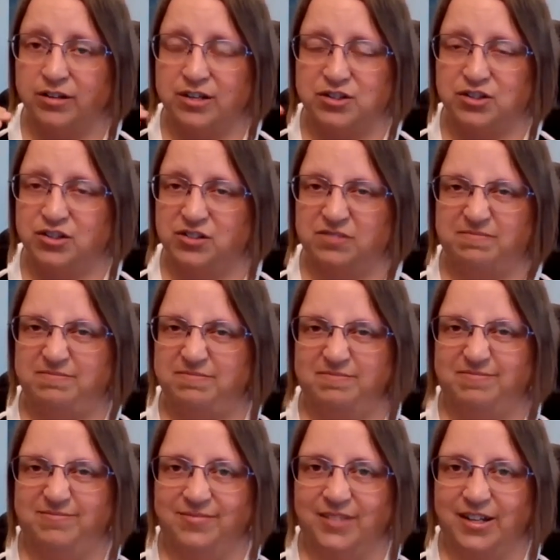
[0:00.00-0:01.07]
He's just
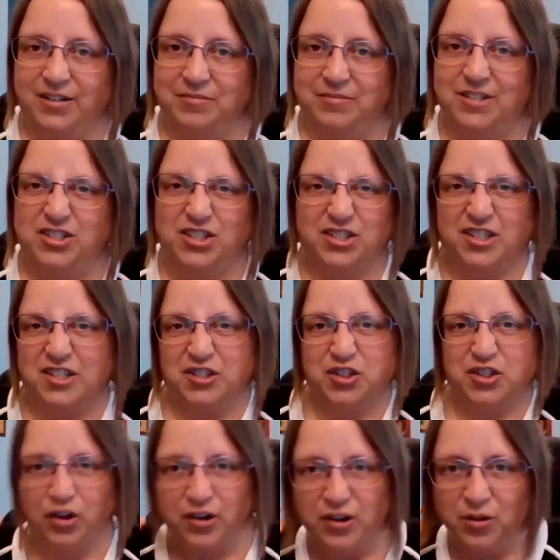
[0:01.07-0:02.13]
this
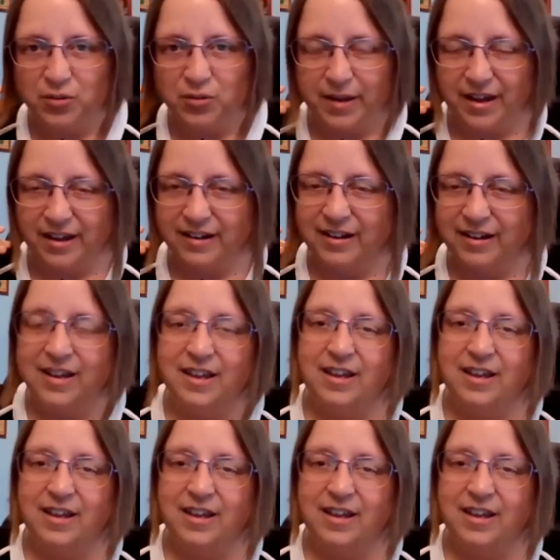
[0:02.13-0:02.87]
dirty old man.